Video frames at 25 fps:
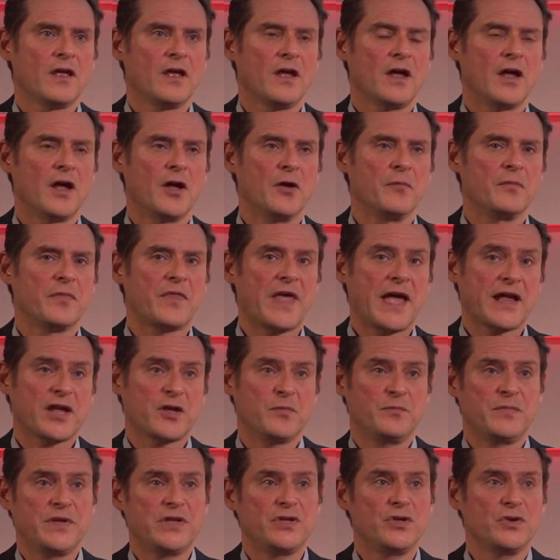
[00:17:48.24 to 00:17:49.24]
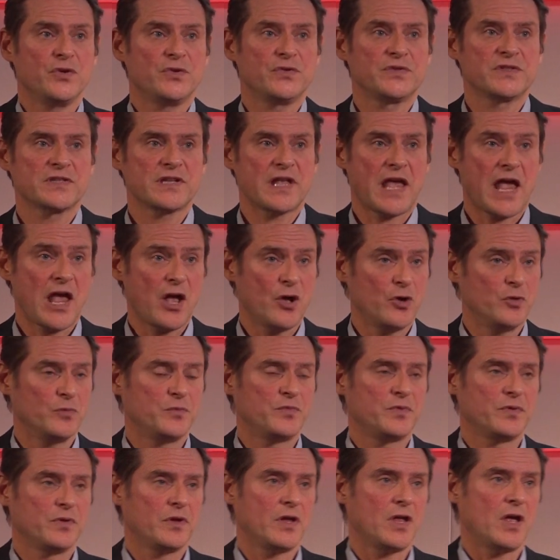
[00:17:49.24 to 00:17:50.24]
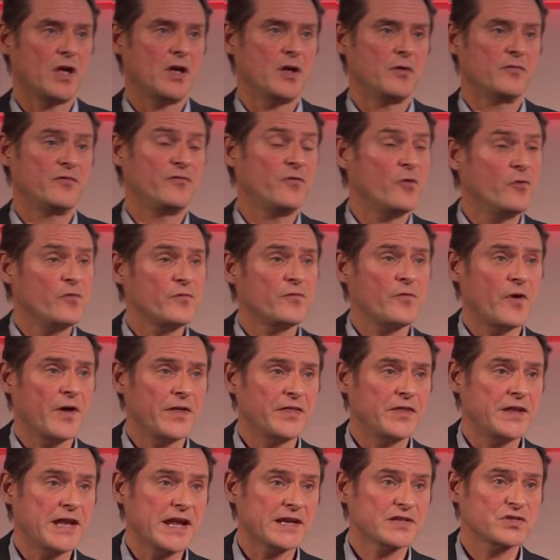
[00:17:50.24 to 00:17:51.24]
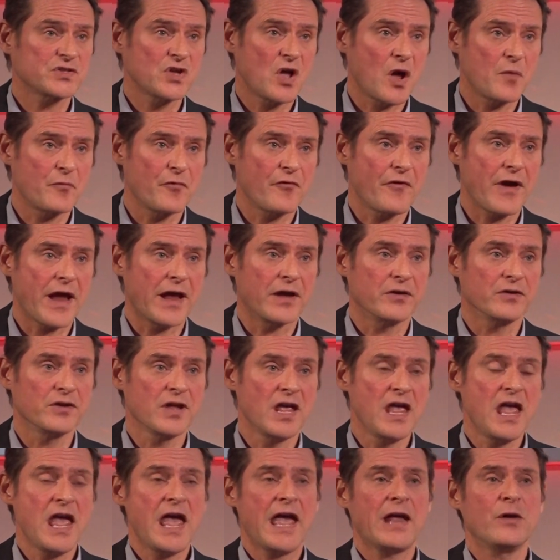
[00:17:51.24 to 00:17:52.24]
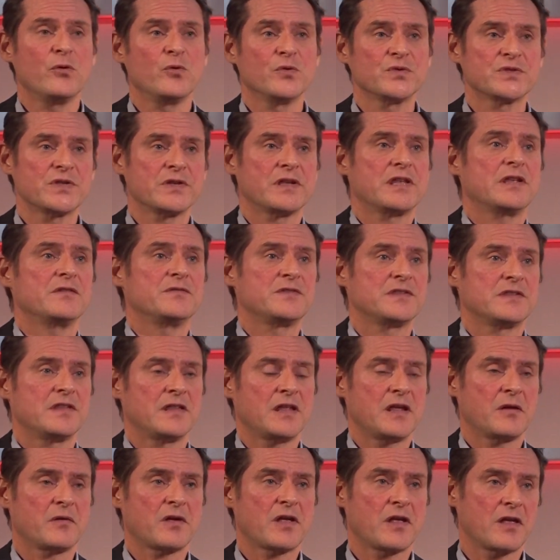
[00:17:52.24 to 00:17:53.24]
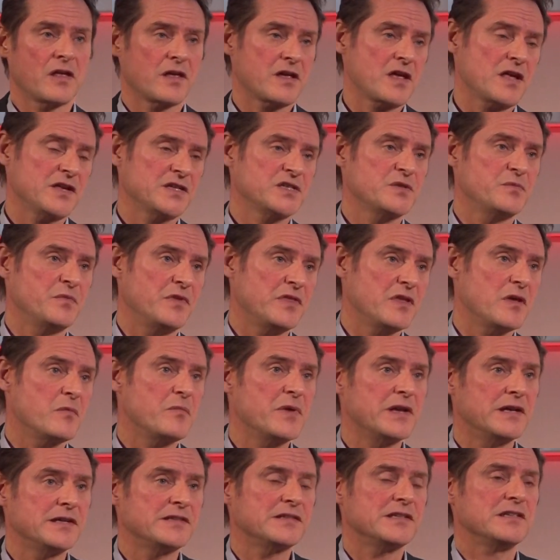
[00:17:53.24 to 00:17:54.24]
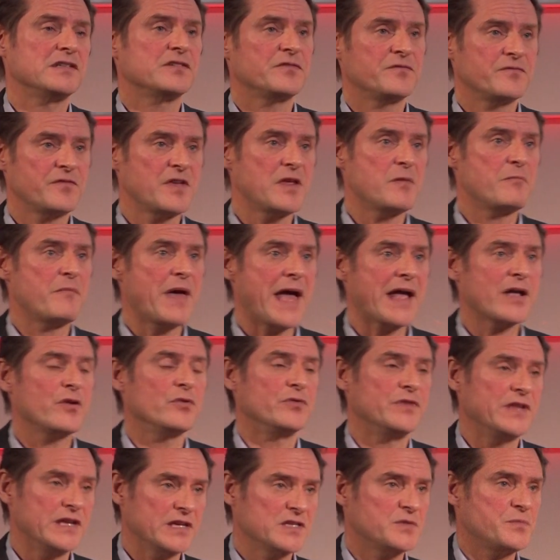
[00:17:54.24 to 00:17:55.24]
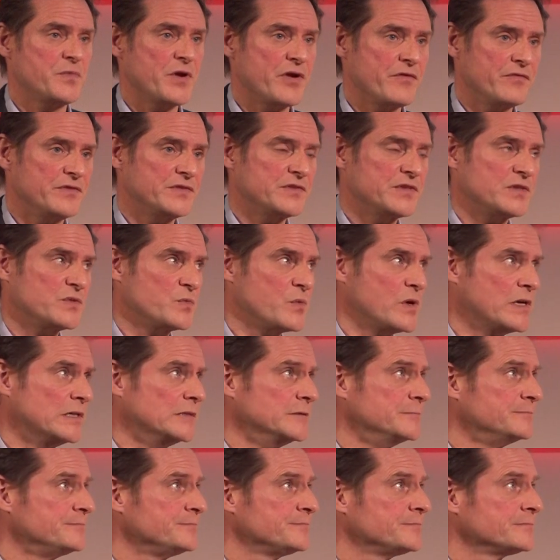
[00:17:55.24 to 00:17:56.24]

that can be used to help fault find the next time around, it also gives the customer the ability to feed back on the experience as well.